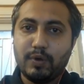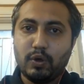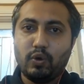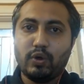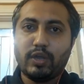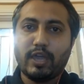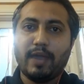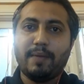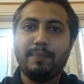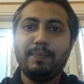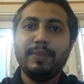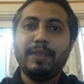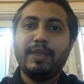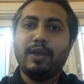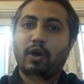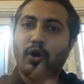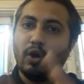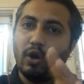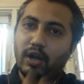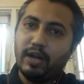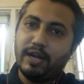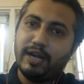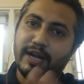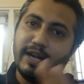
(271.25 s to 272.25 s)
Okay,
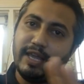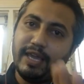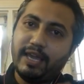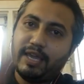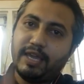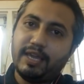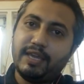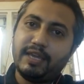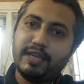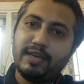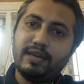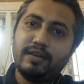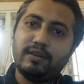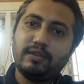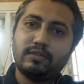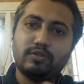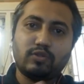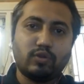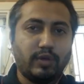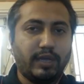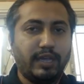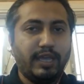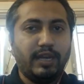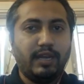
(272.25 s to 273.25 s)
already in
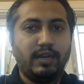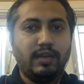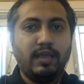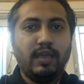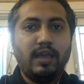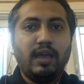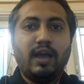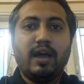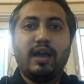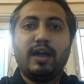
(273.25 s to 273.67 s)
to in.